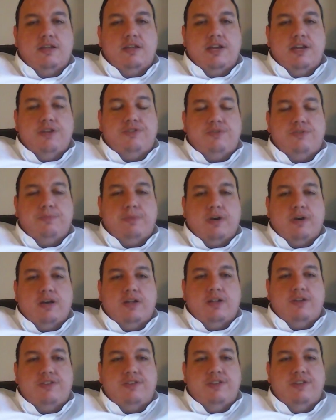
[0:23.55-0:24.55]
cancer
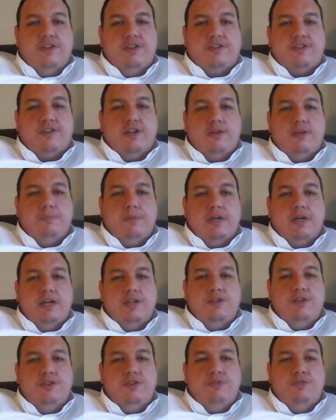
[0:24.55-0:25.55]
policy that's going to
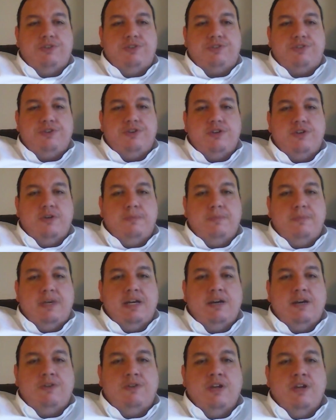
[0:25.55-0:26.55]
pay you a certain
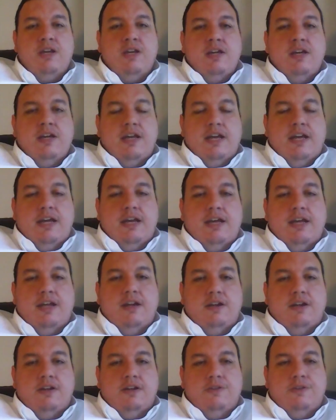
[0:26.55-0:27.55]
amount
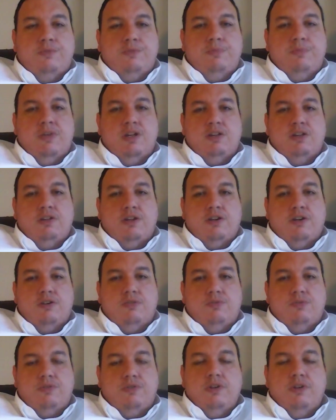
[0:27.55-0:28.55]
and a little bit alone.